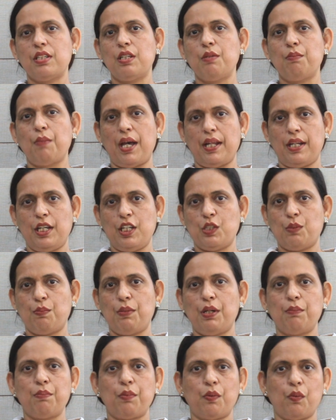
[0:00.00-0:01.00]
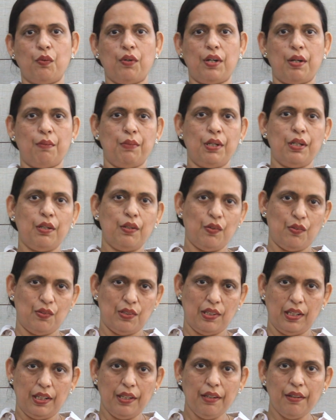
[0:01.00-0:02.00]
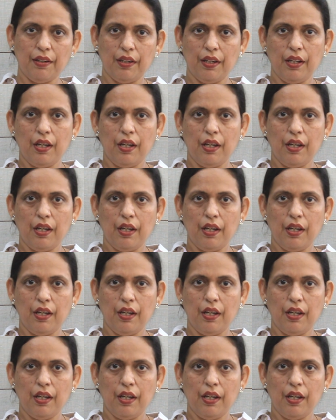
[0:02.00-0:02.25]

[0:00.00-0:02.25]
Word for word: in management program in New Zealand